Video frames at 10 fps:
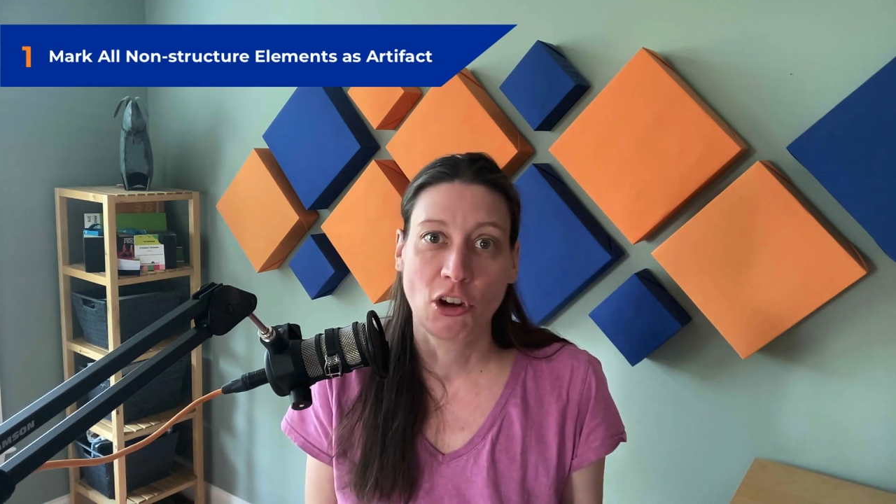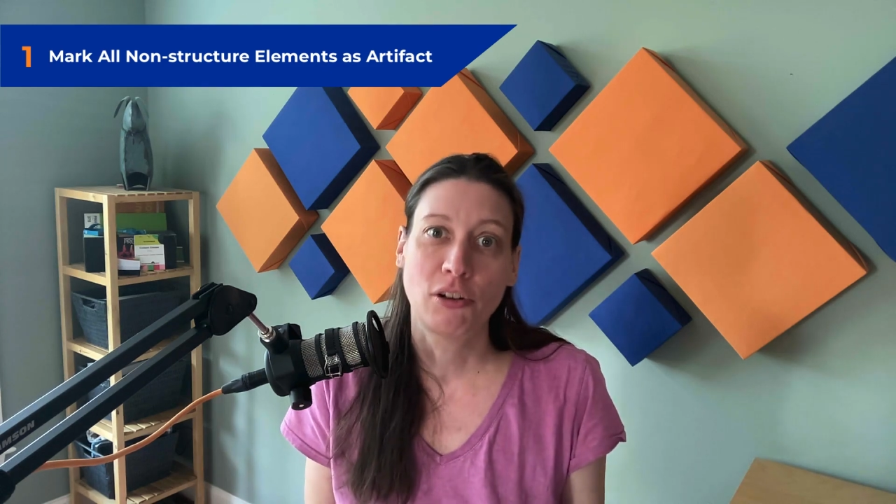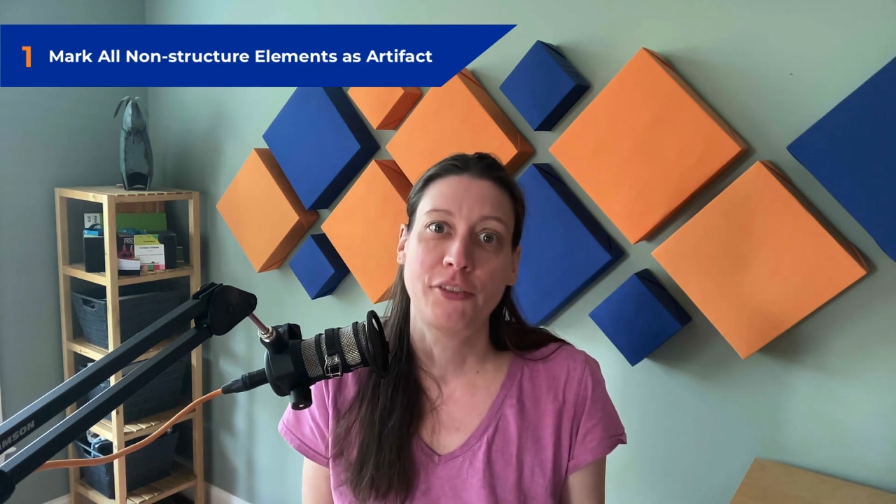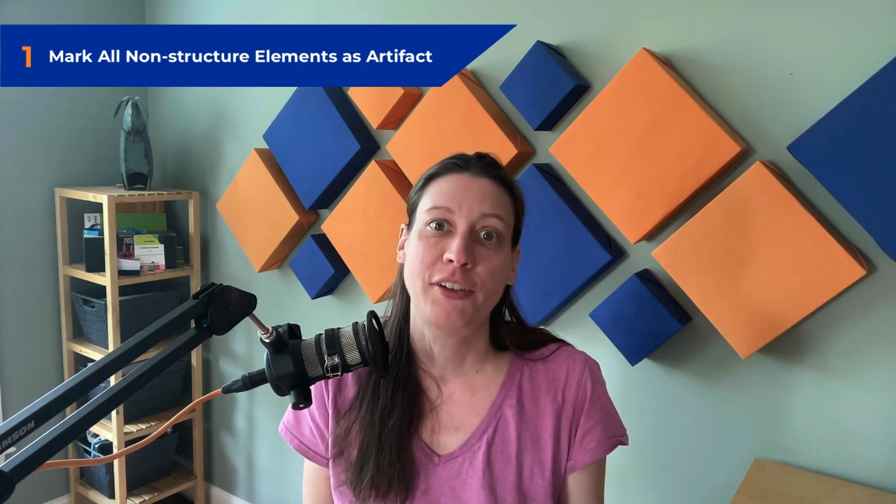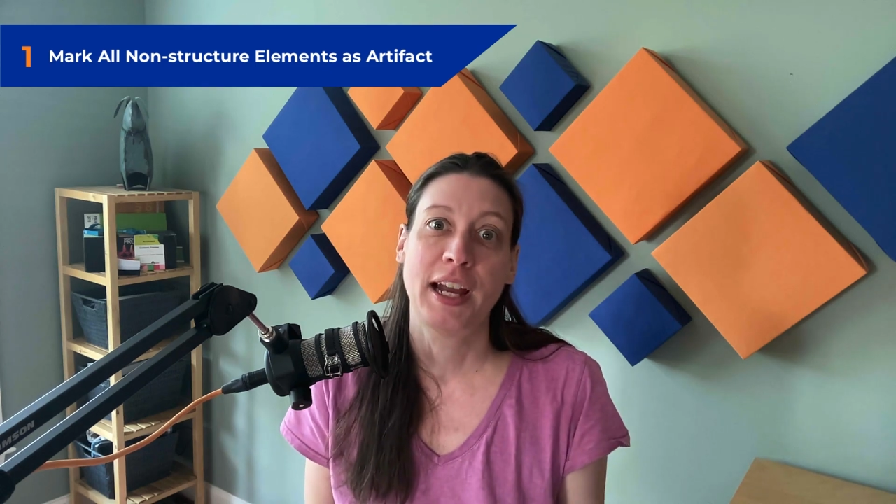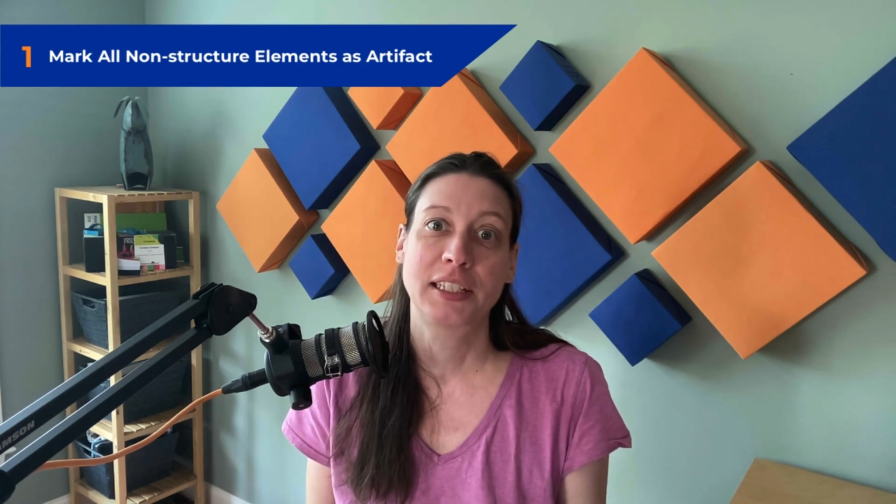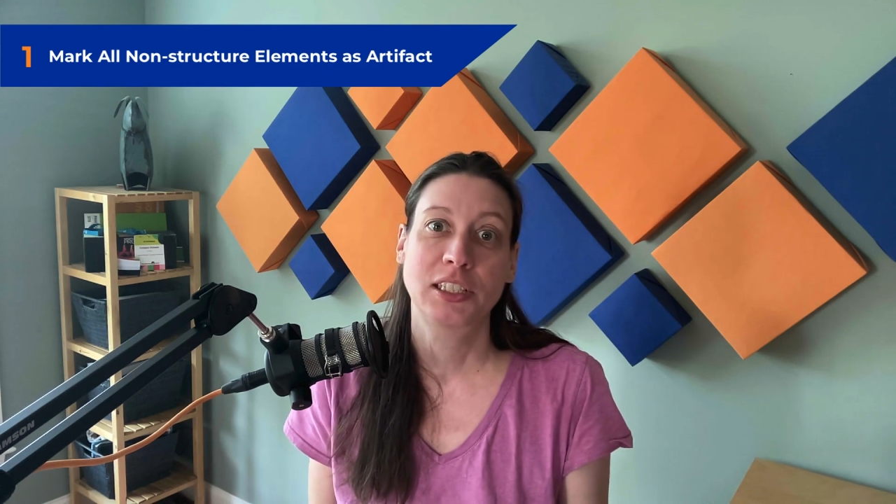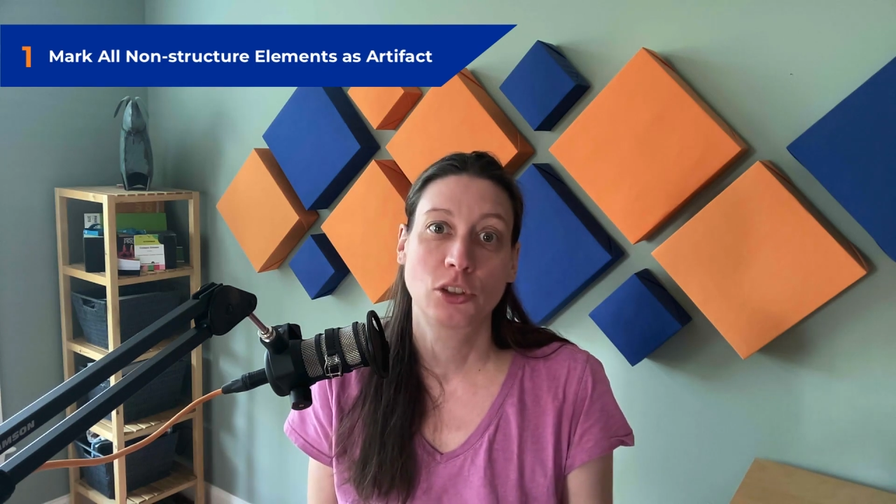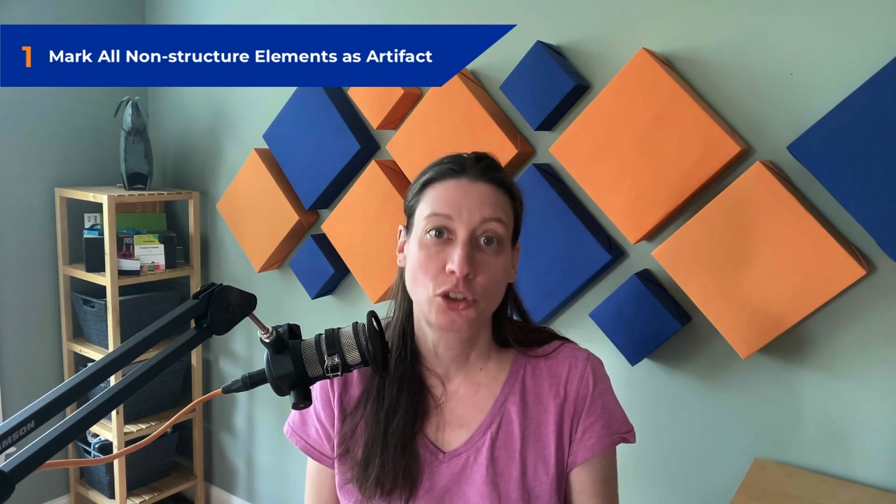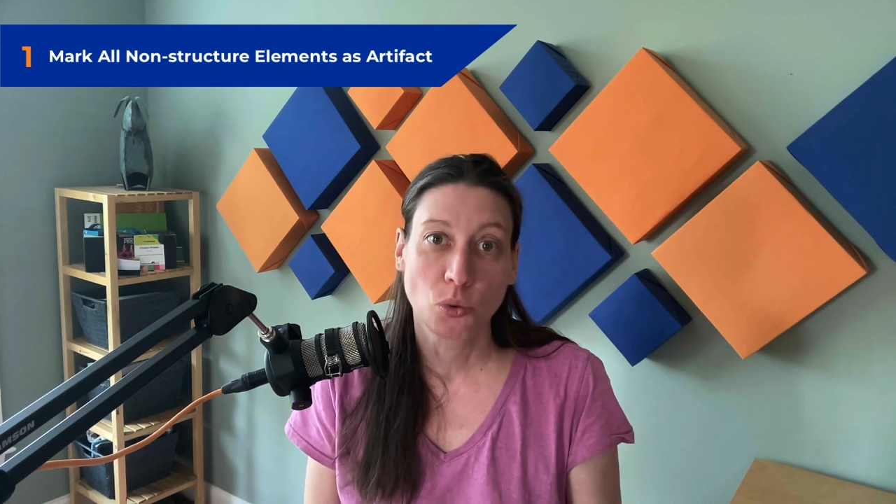artifacts
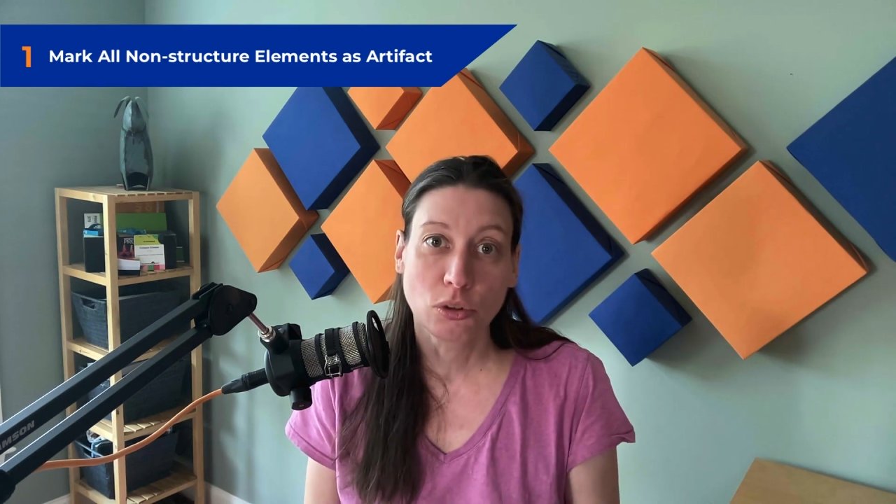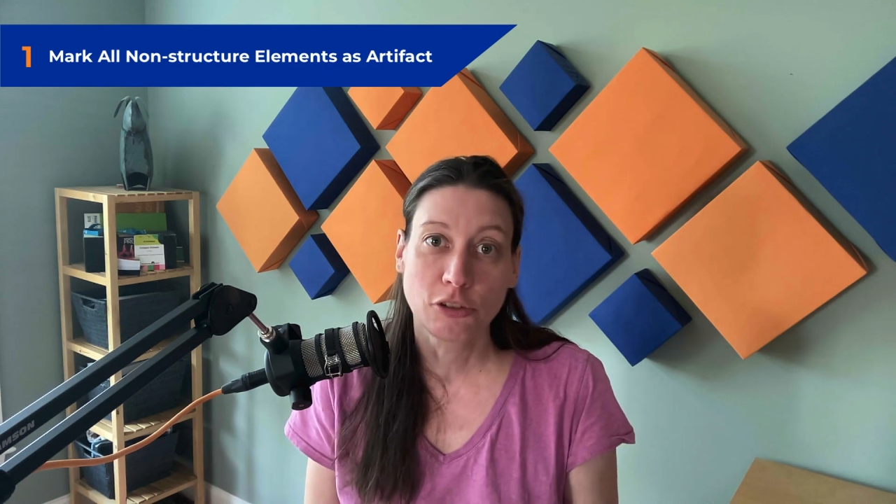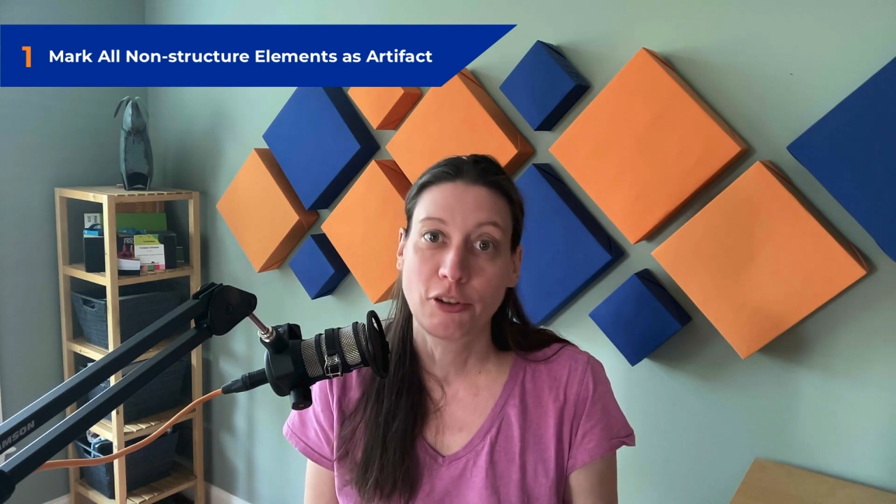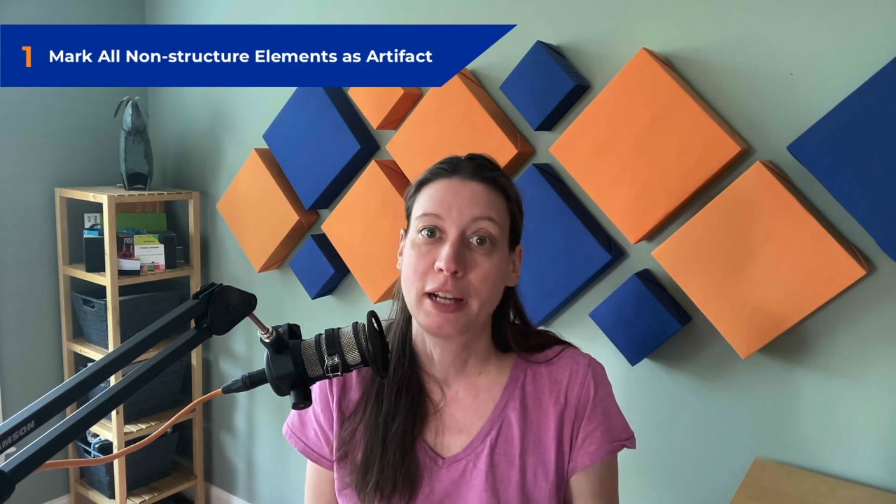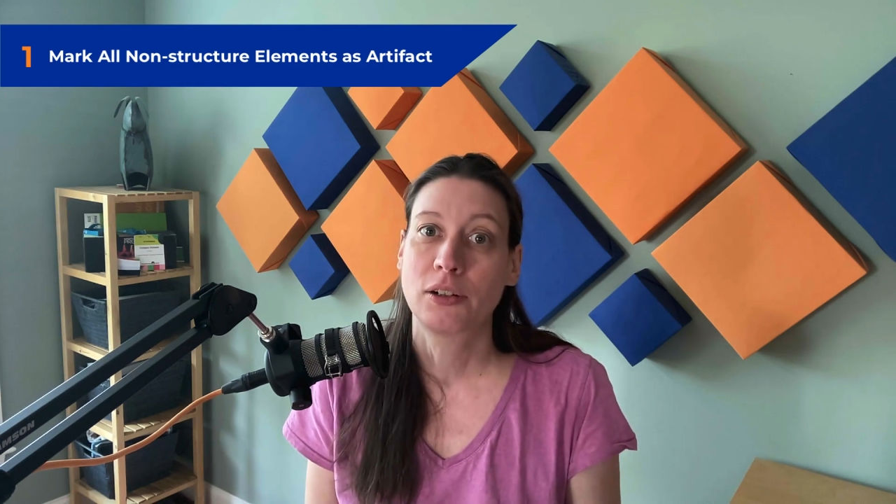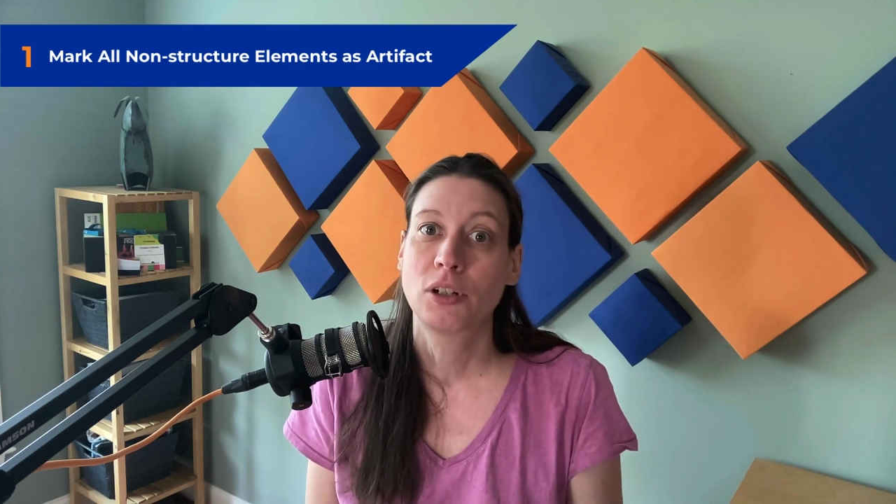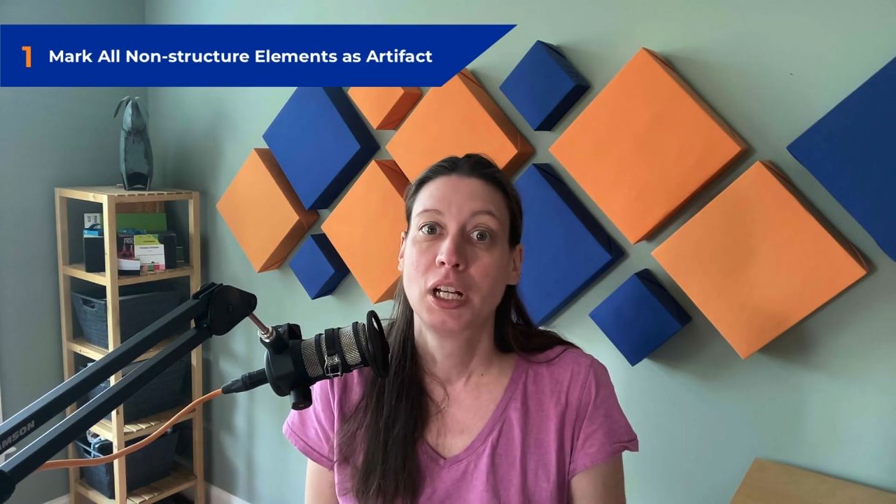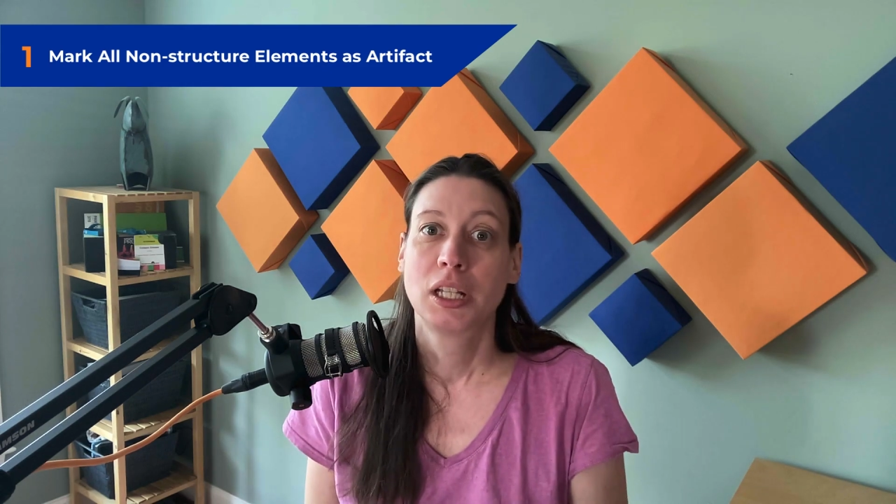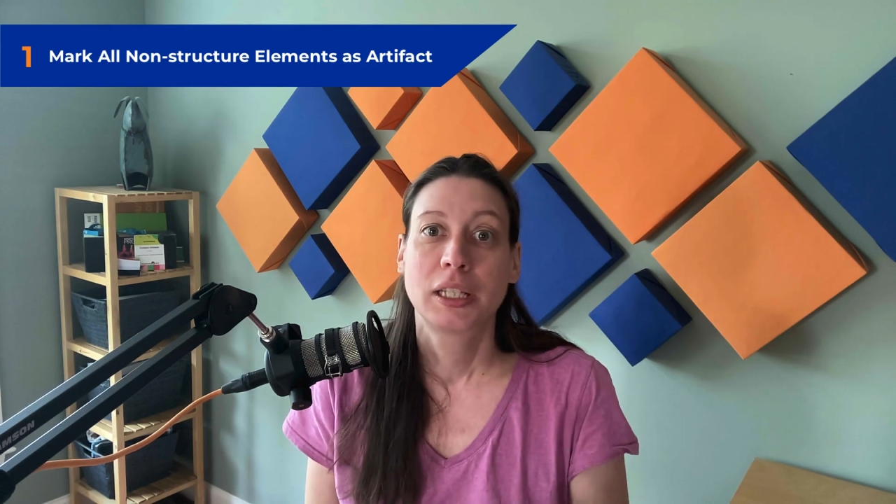in the source file,